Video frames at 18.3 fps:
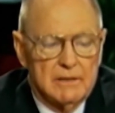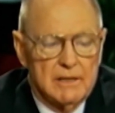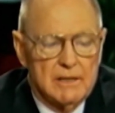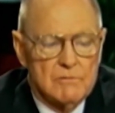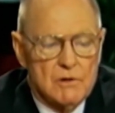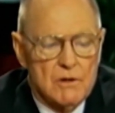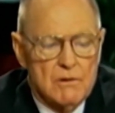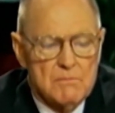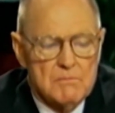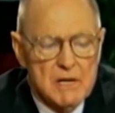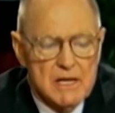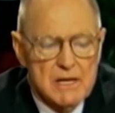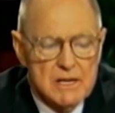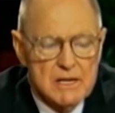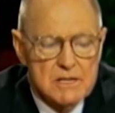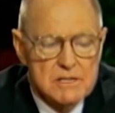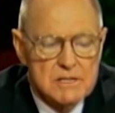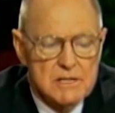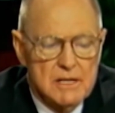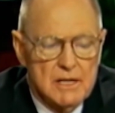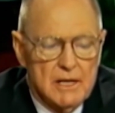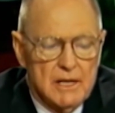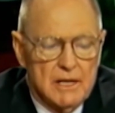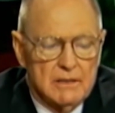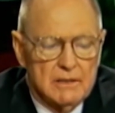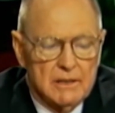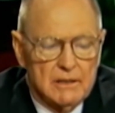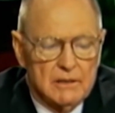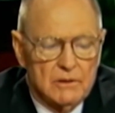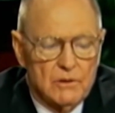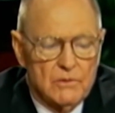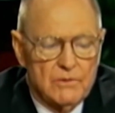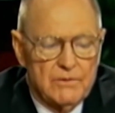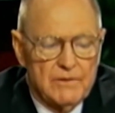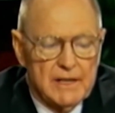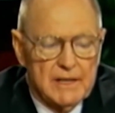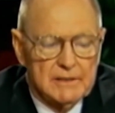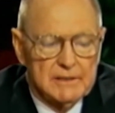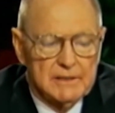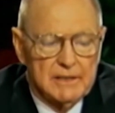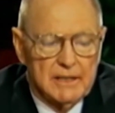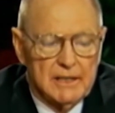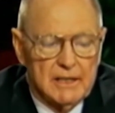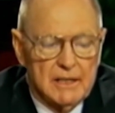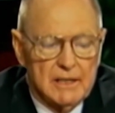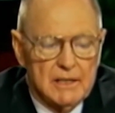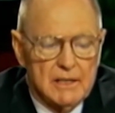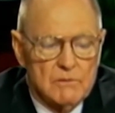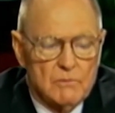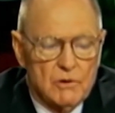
And they were amazed, and they glorified God,